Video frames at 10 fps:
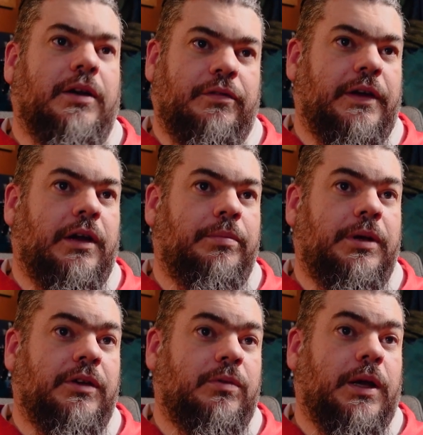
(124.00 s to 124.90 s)
kind of fell on
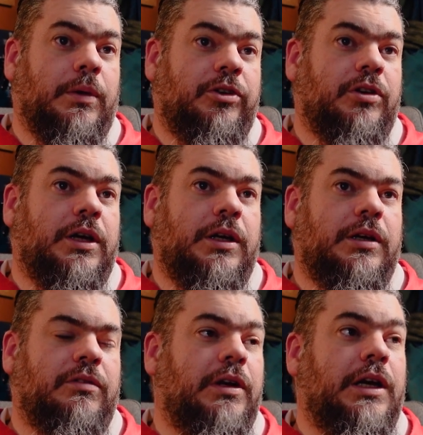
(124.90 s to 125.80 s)
me as well, which I
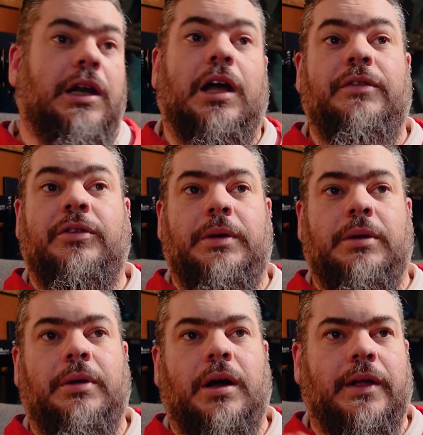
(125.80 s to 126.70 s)
really love, is being
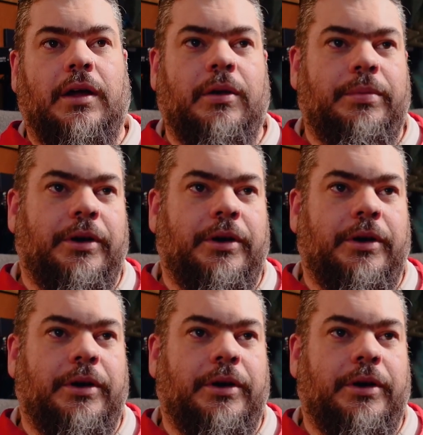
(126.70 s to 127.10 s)
part of that whole